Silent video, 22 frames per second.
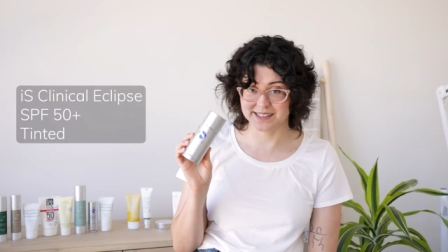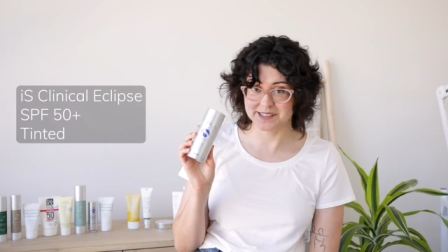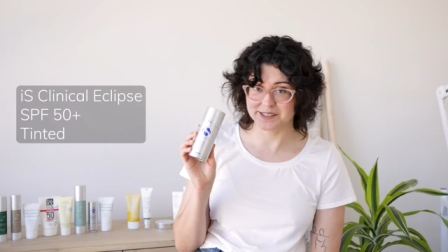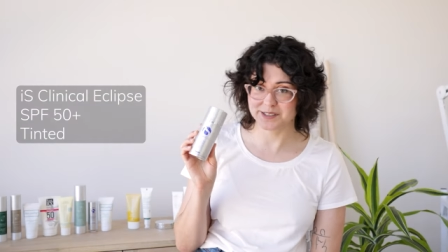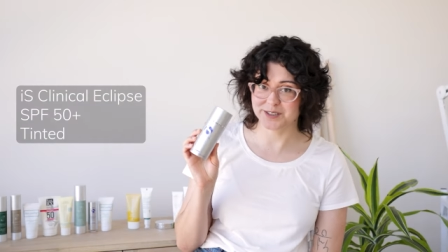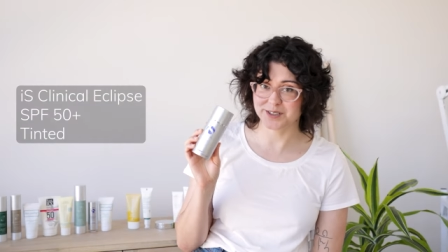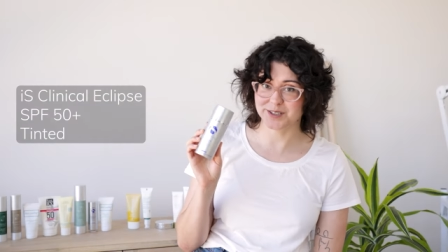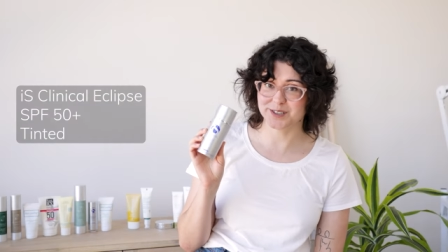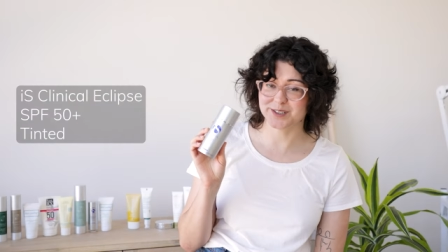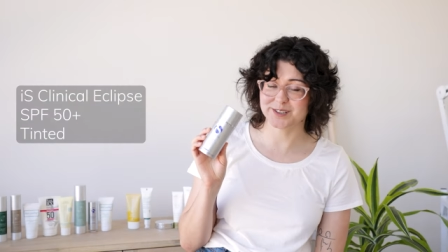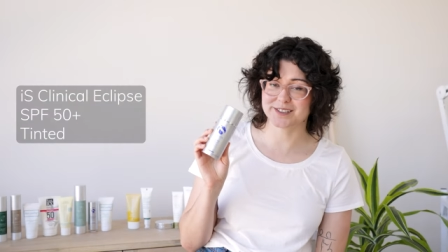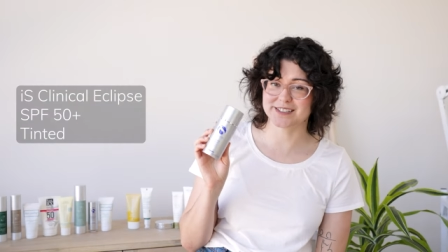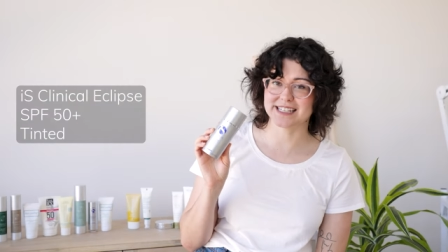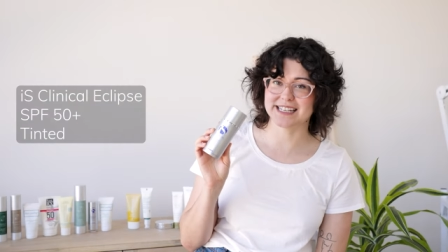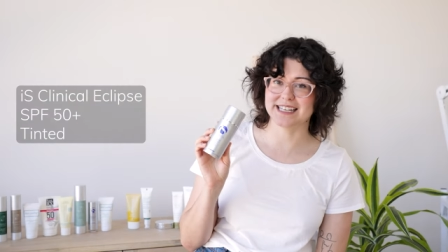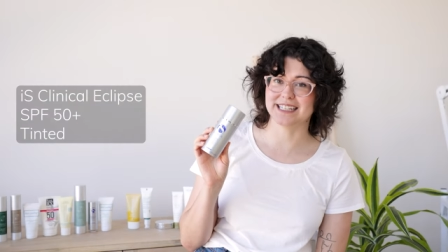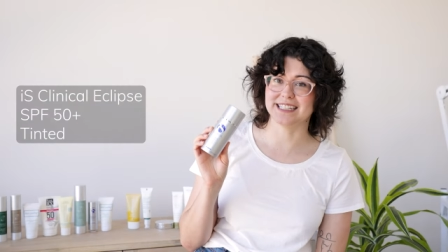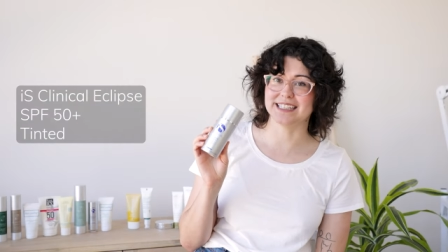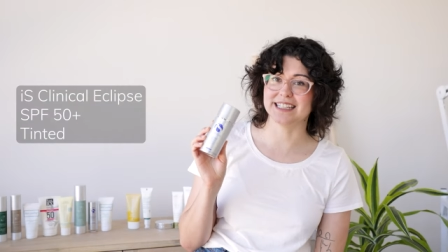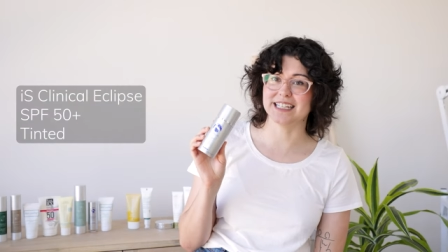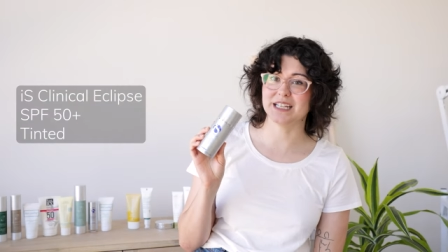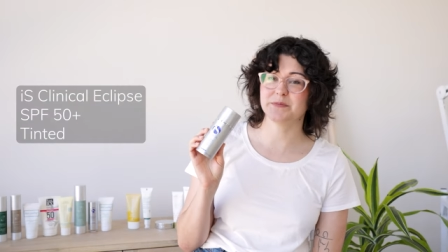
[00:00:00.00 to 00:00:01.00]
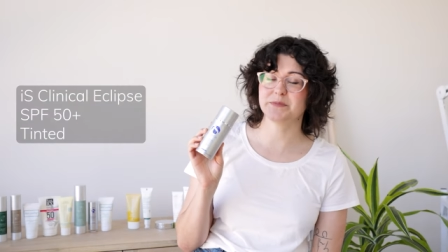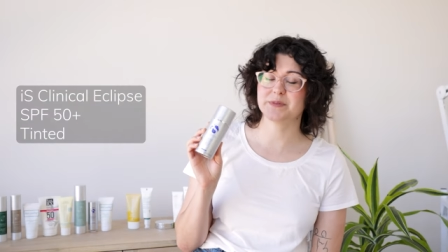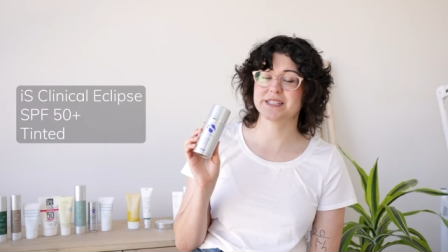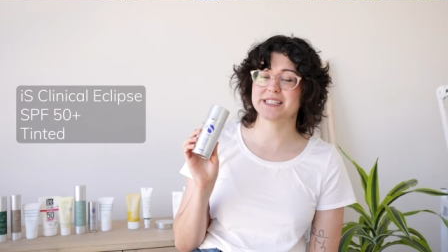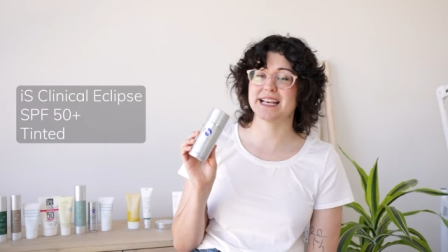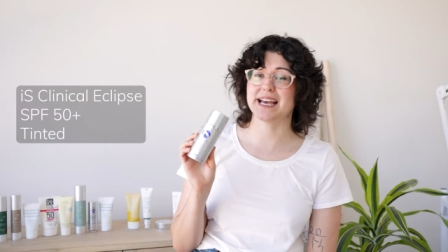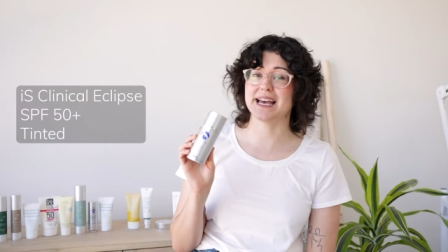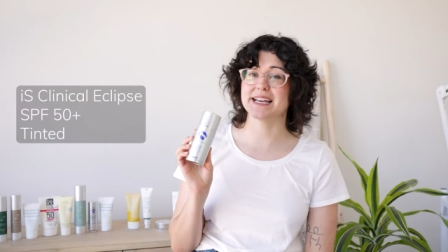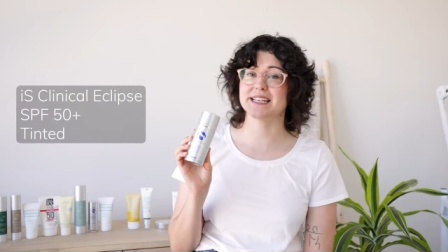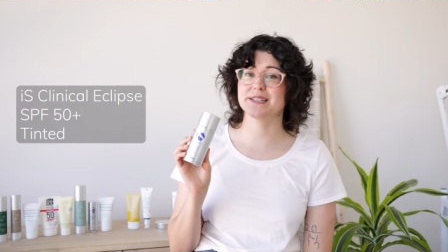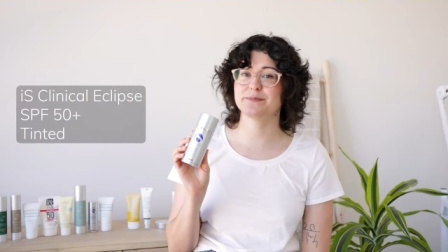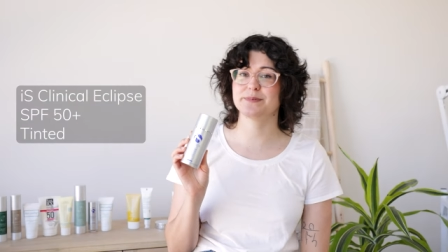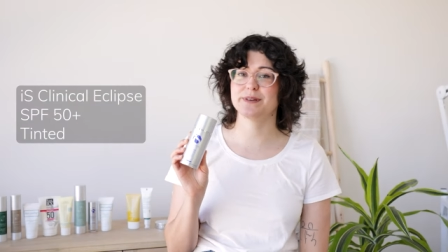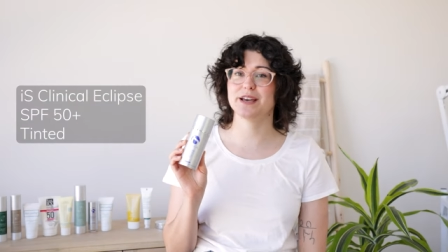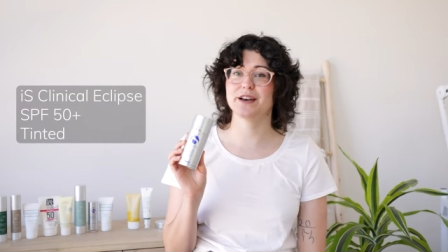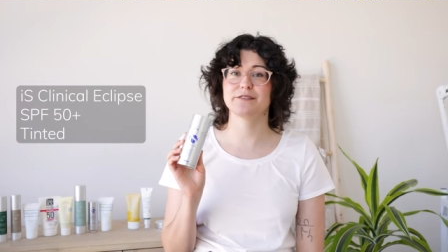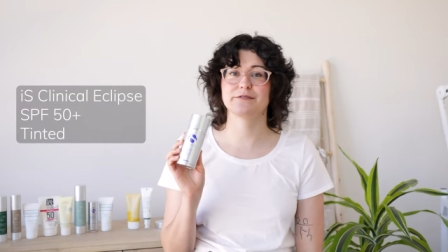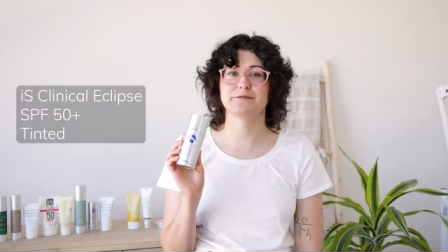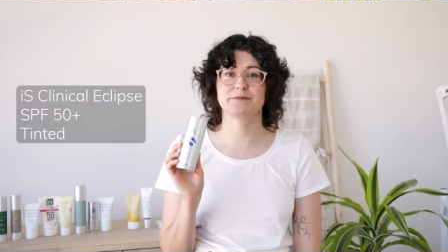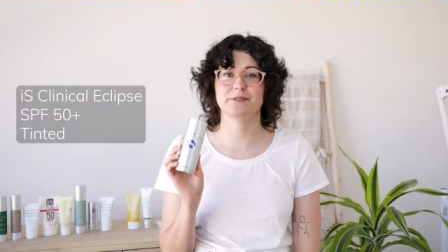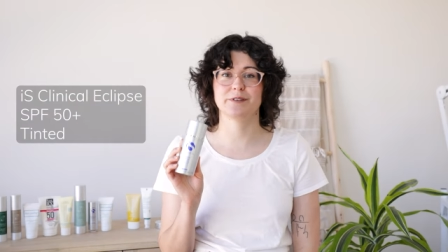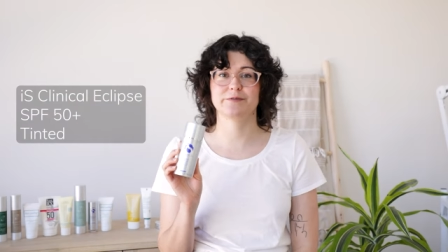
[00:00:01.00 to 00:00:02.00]
Clinical's Eclipse
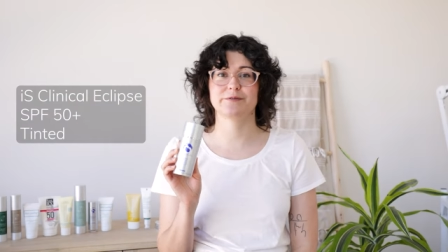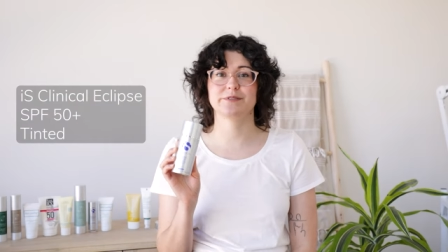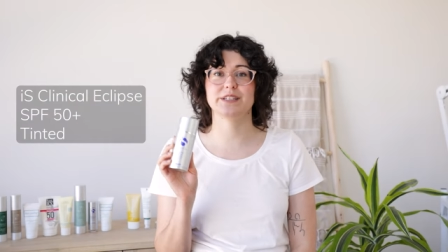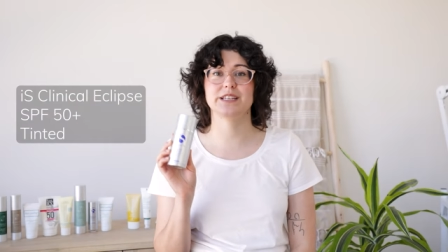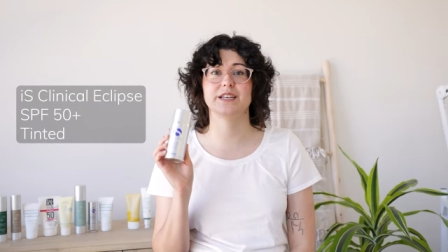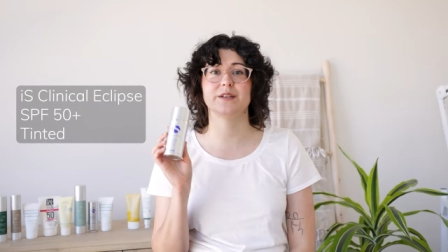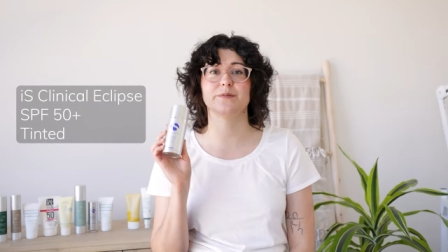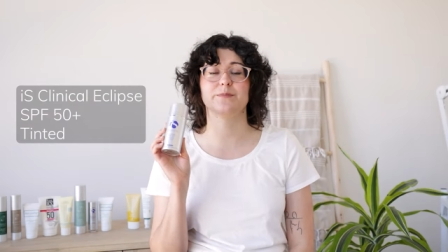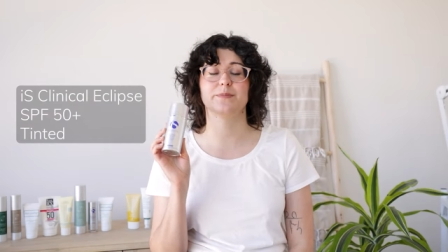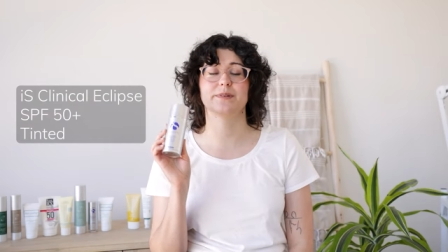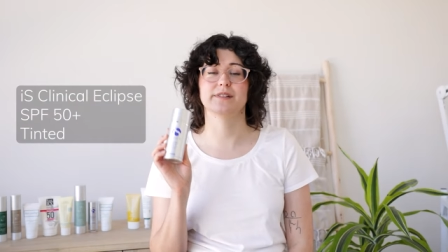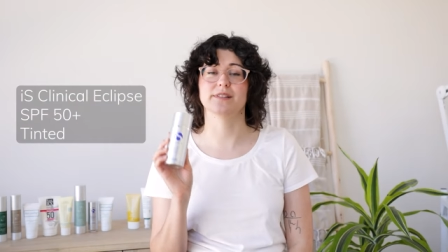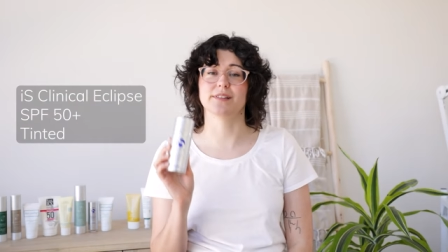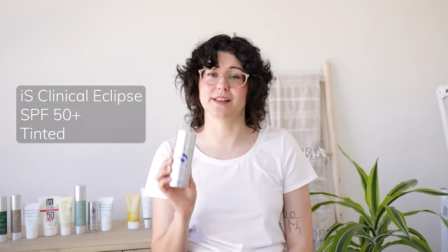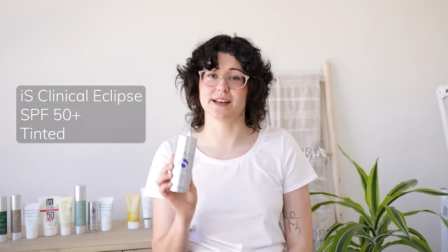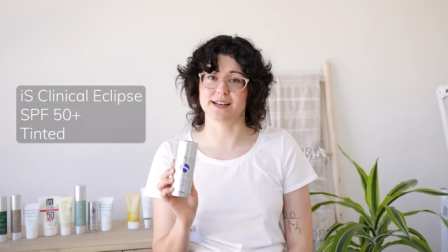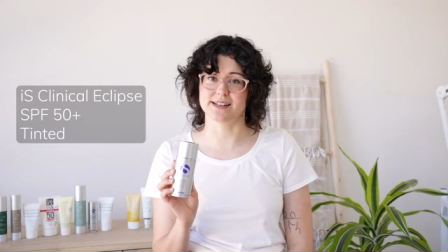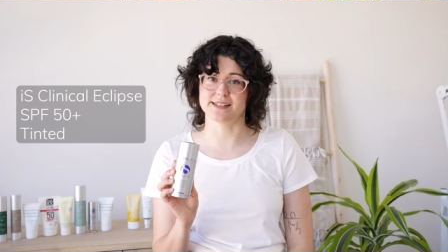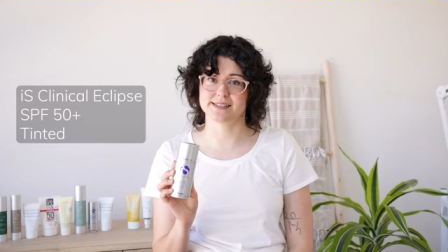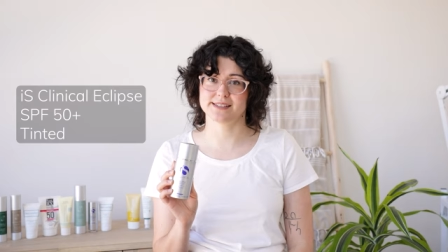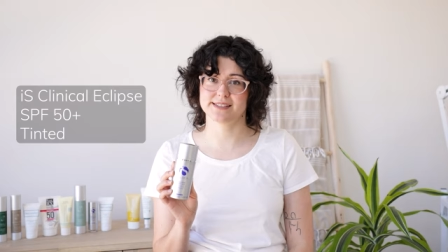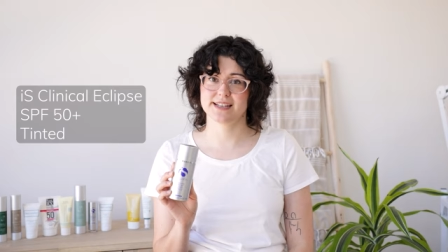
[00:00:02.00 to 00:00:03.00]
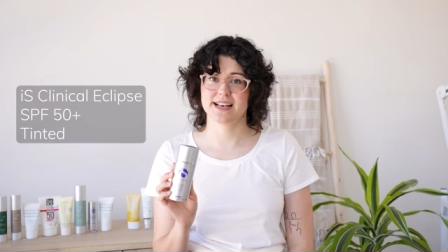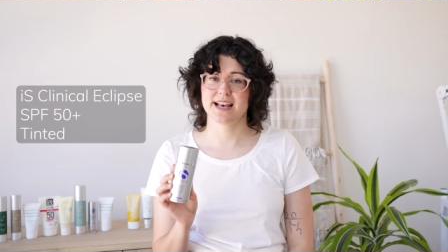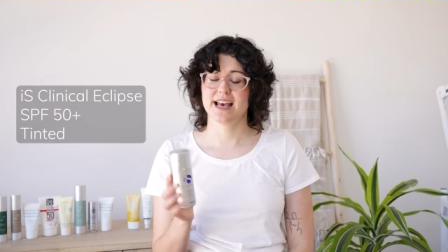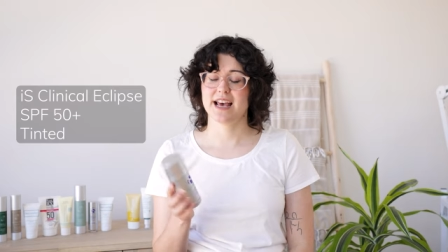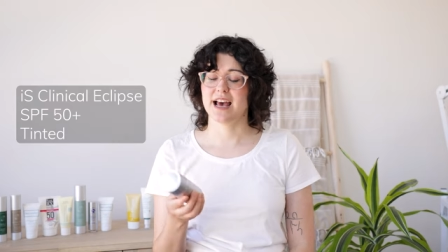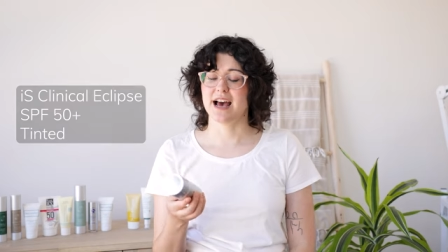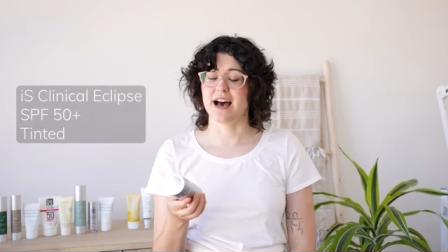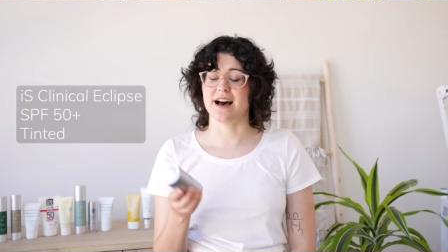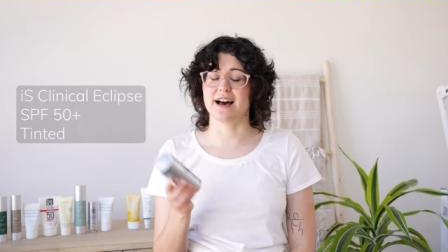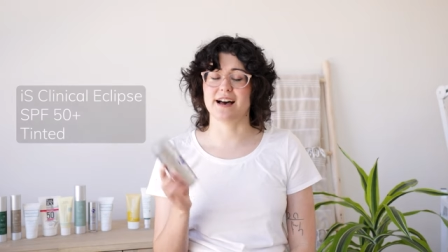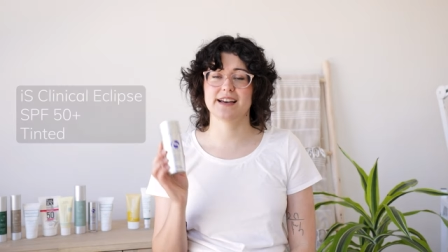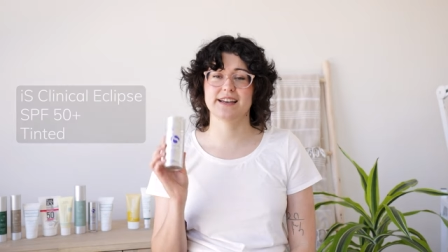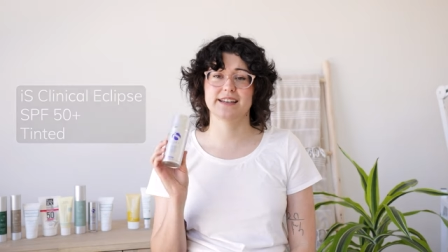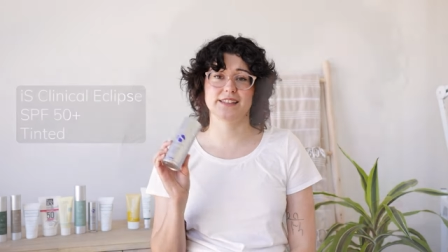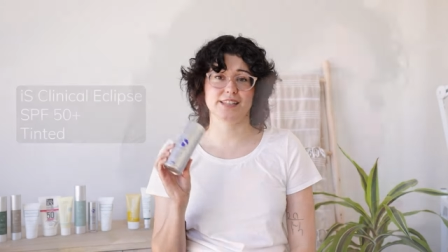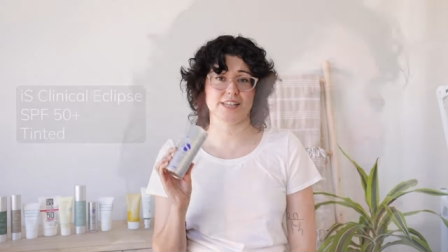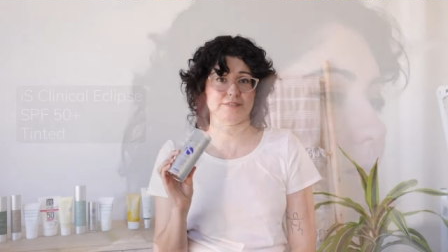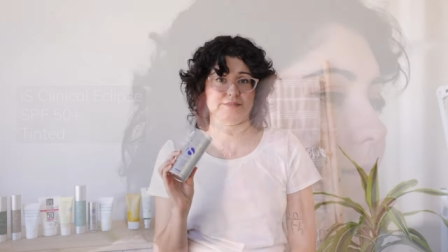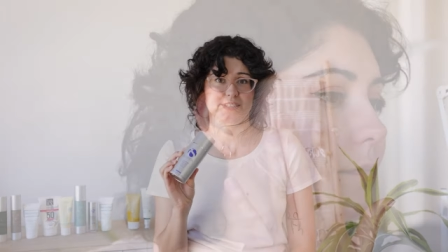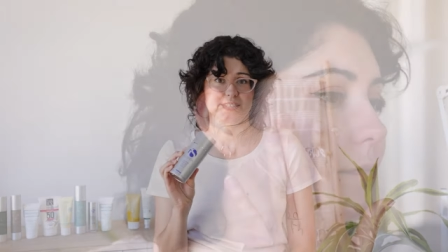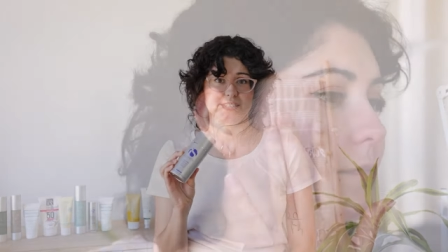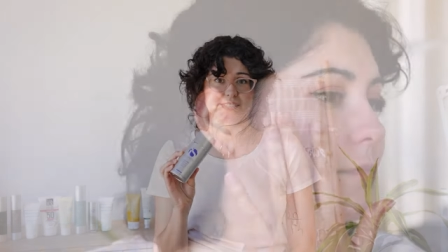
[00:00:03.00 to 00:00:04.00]
SPF 50 Plus. I love